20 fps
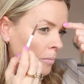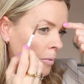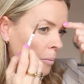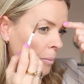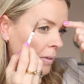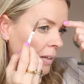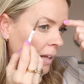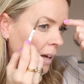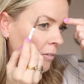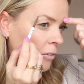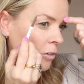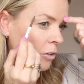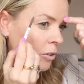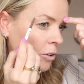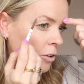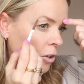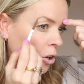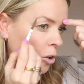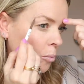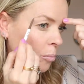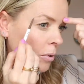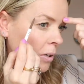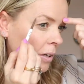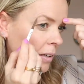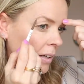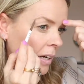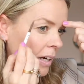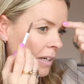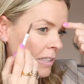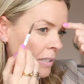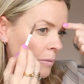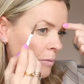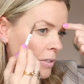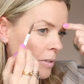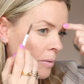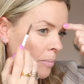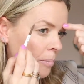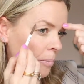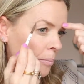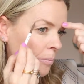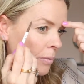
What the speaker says: But they haven't got a kohl product yet. It was a